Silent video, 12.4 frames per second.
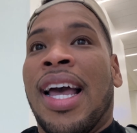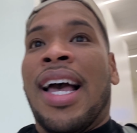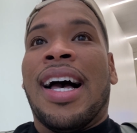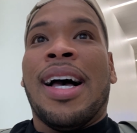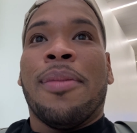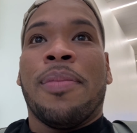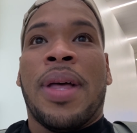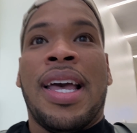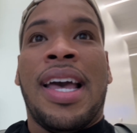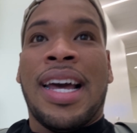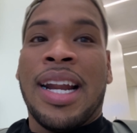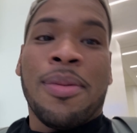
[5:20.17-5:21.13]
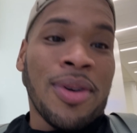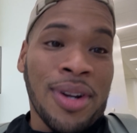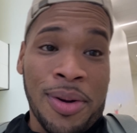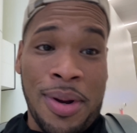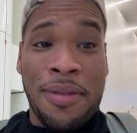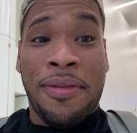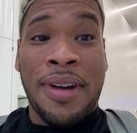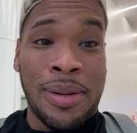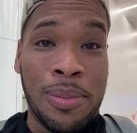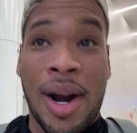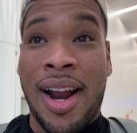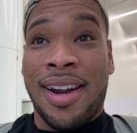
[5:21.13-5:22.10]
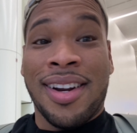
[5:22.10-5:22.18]
And I'm gonna go and find
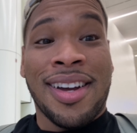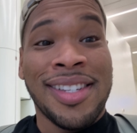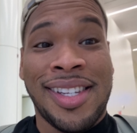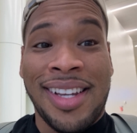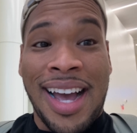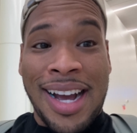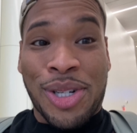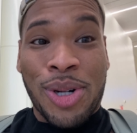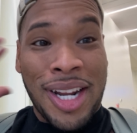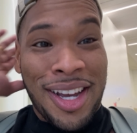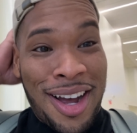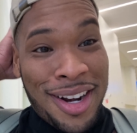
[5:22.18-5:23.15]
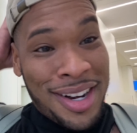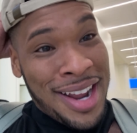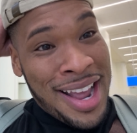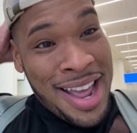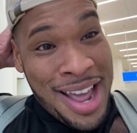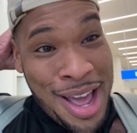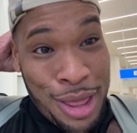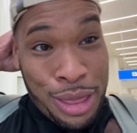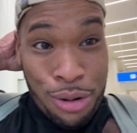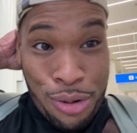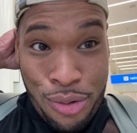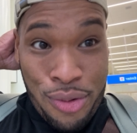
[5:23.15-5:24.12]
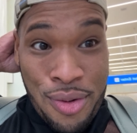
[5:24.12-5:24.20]
Brian because he actually got
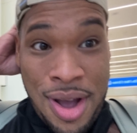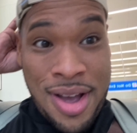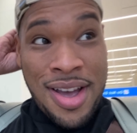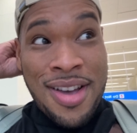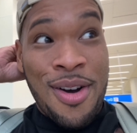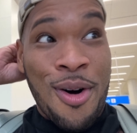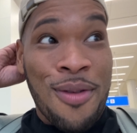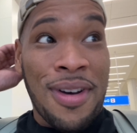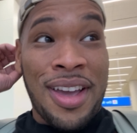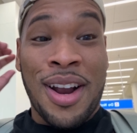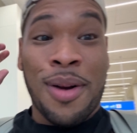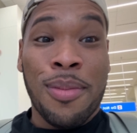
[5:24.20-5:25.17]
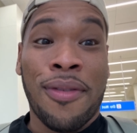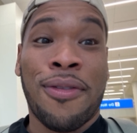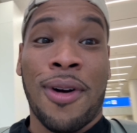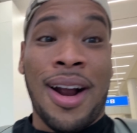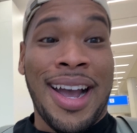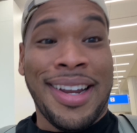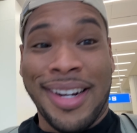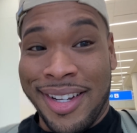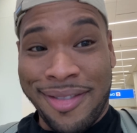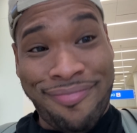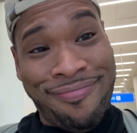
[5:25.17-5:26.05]
through over here before I did.